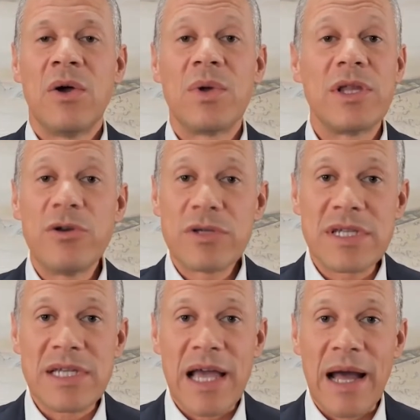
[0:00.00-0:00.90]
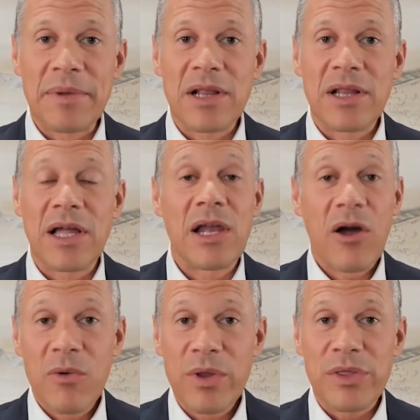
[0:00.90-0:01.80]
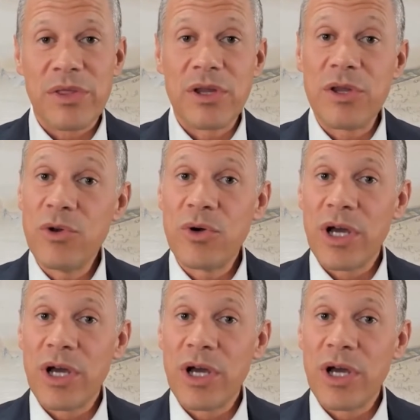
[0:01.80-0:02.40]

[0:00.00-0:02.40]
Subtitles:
will use this capital along with new